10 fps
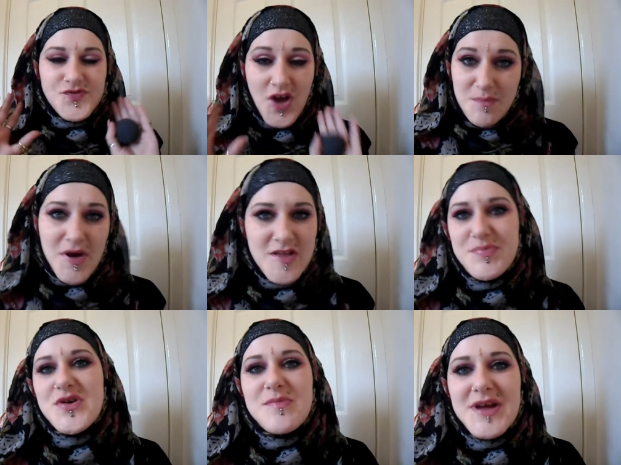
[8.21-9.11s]
Don't buy
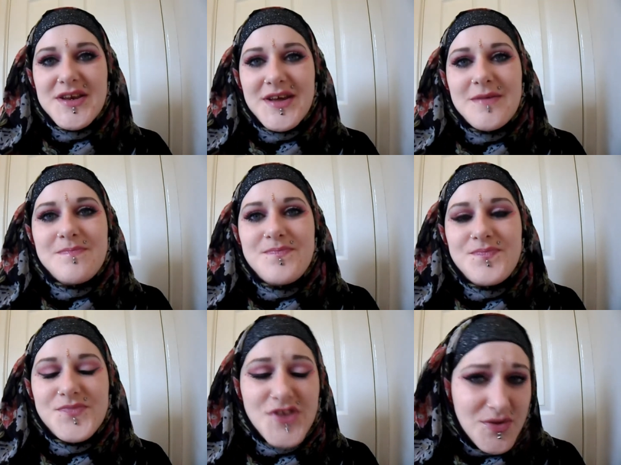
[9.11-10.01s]
the beauty blender.
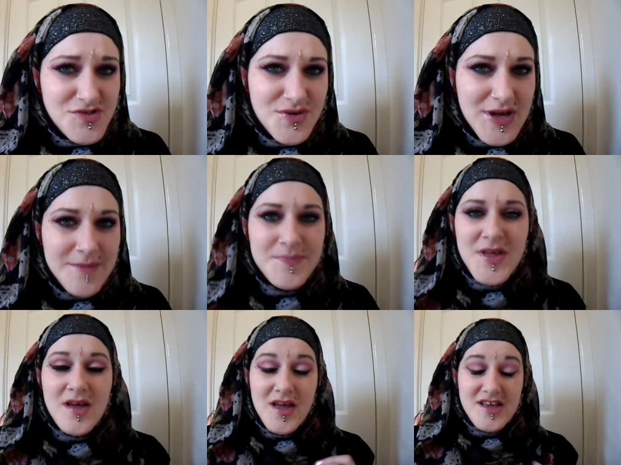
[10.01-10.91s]
Don't do
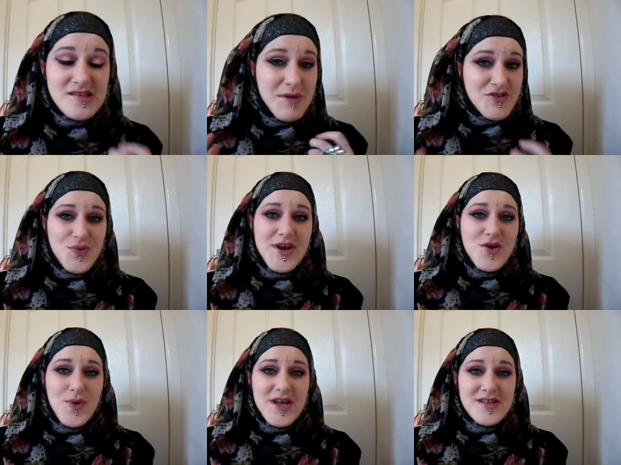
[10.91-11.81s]
it. It's about
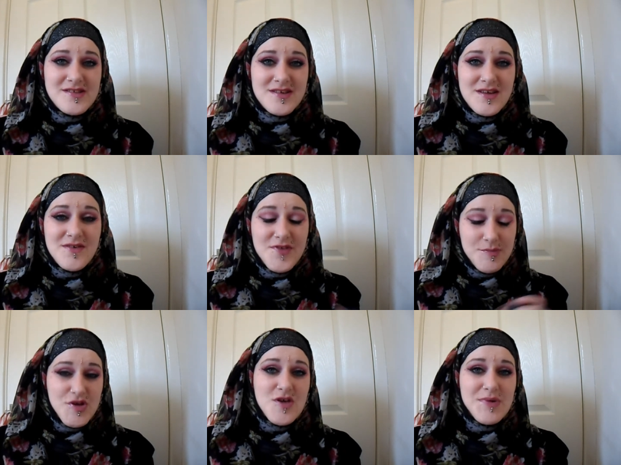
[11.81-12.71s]
20 quid for
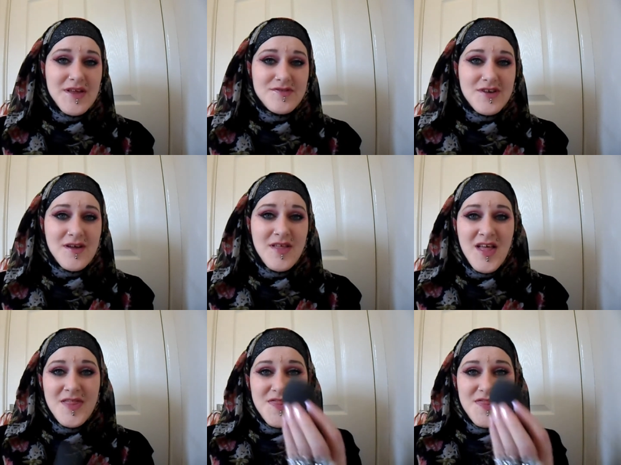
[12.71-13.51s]
the beauty blender.